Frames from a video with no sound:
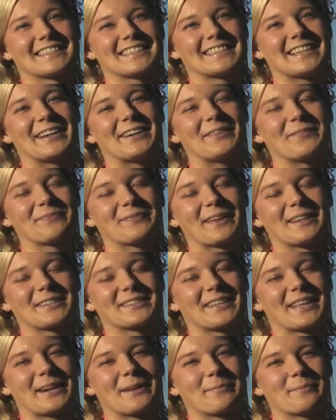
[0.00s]
So I just
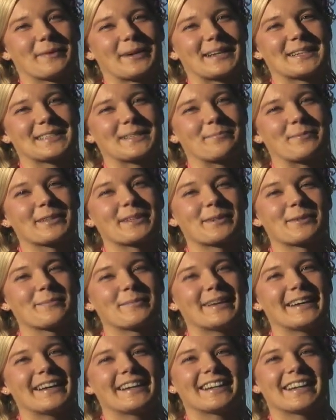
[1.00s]
thought I'd embarrass him a little
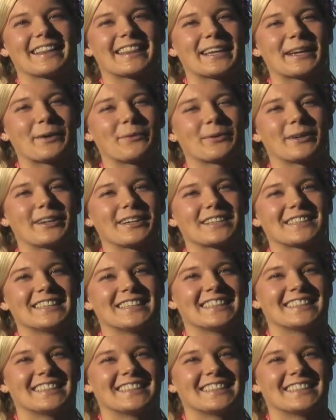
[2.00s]
bit, and I think it worked.